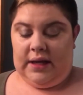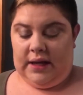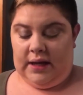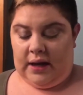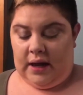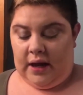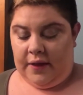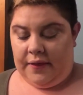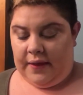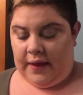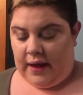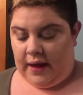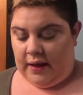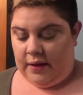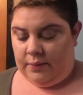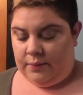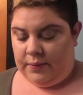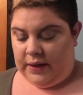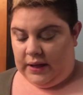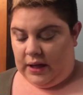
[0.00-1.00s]
in on
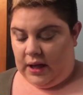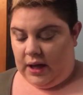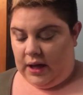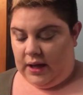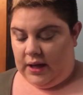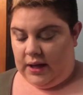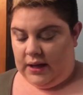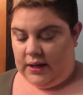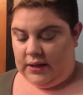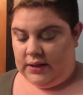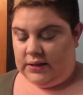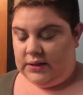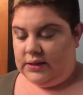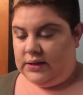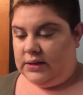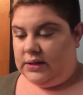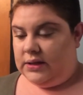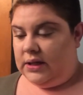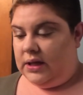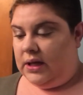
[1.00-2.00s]
that
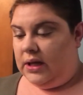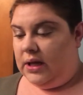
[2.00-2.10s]
because